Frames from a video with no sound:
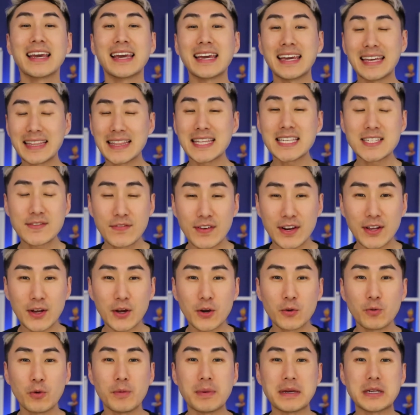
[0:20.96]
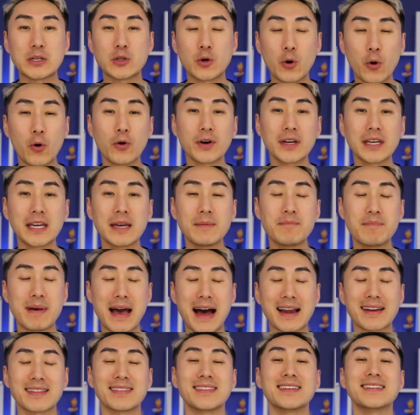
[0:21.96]
In this video, we'll be talking
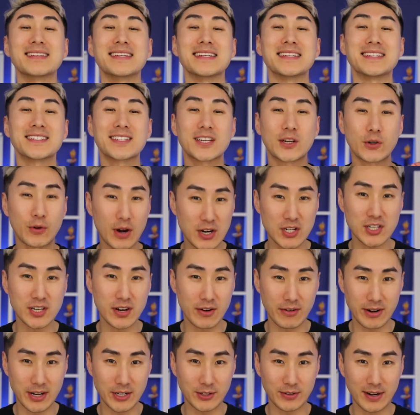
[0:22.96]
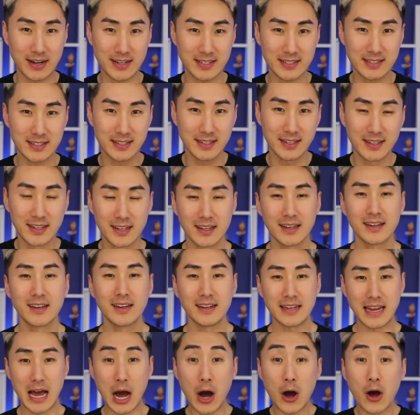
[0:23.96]
about the discretionary trust.
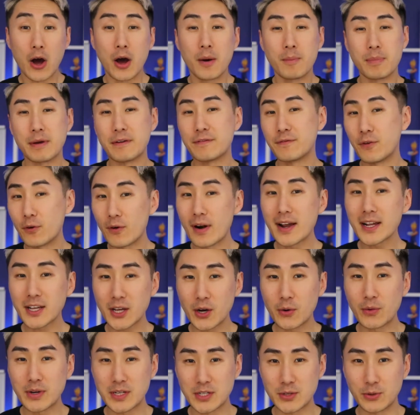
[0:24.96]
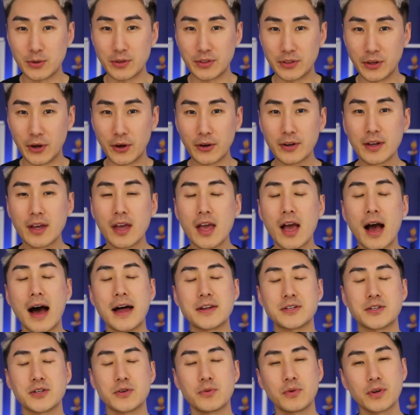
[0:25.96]
Now, before I go into it though, I
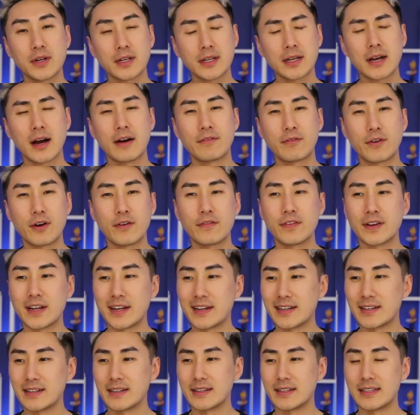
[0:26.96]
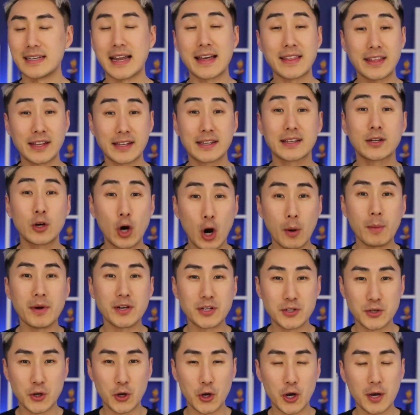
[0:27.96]
do want to cover off on another
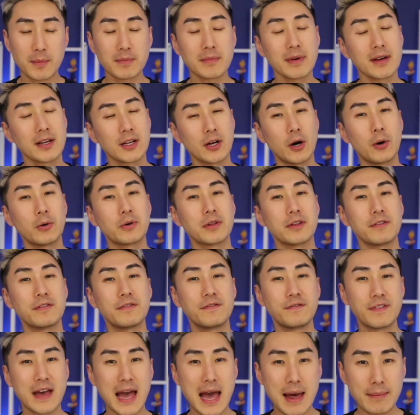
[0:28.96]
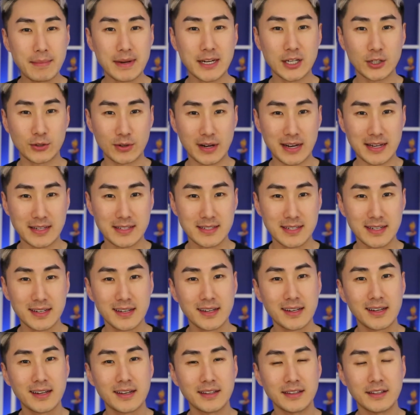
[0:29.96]
common term called the family trust.
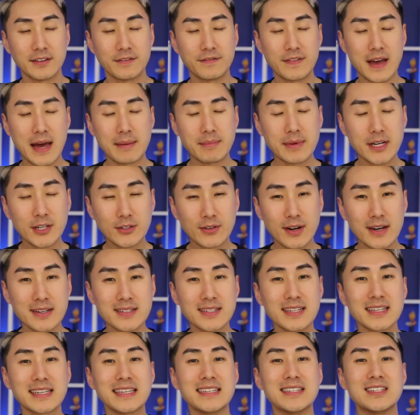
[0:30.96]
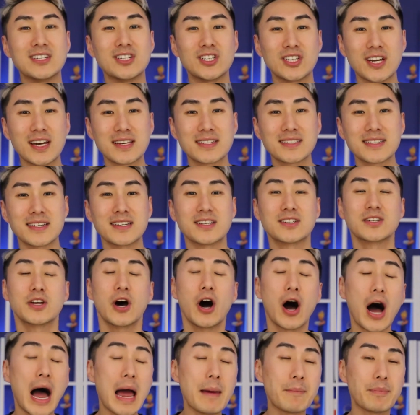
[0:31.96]
The family trust is just a
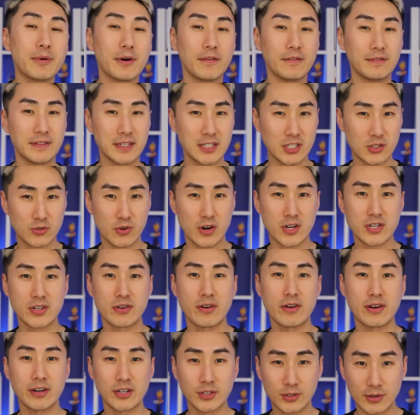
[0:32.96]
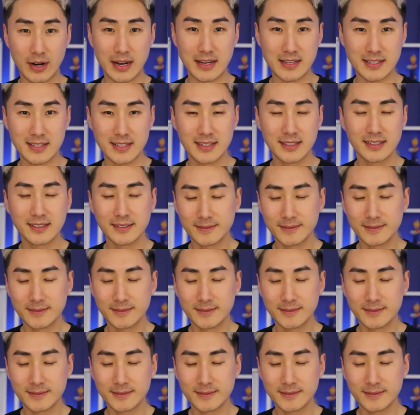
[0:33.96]
type of discretionary trust.